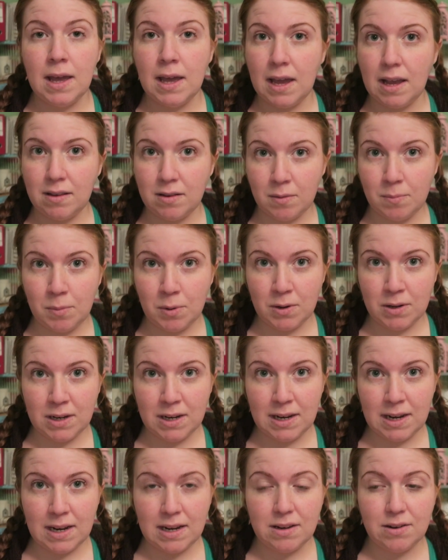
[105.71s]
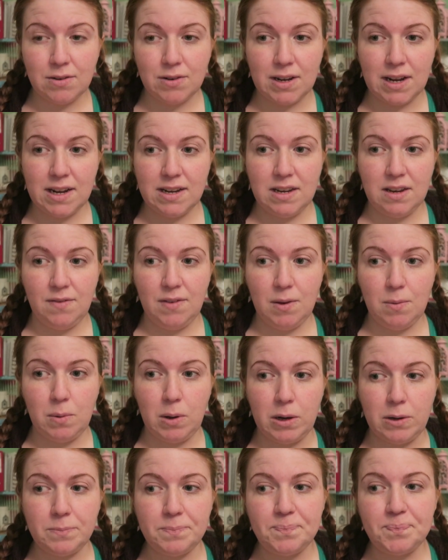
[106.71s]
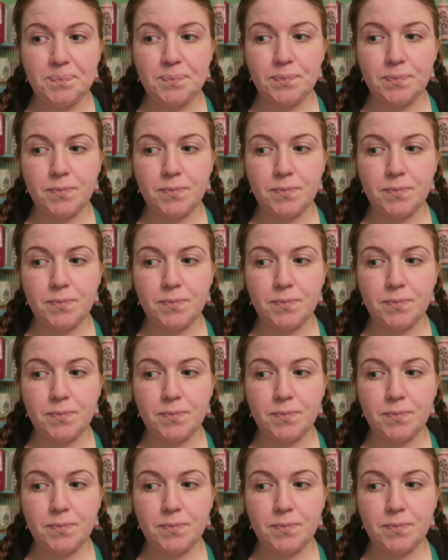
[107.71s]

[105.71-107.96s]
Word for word: It's on Monday night on I T V one.